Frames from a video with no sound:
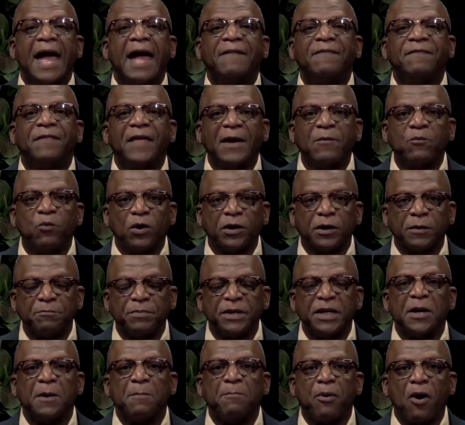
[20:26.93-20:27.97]
and they want to
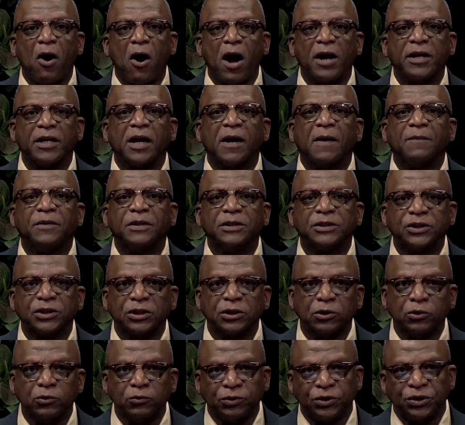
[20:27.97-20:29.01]
be a part of the
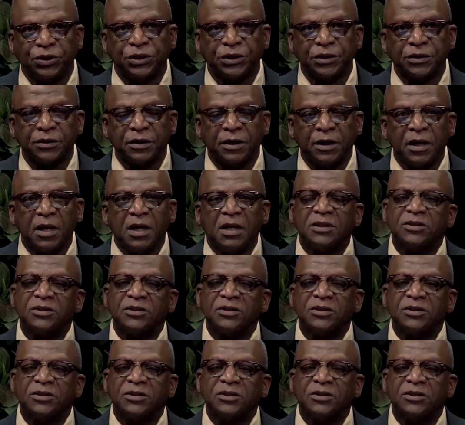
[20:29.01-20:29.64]
solution.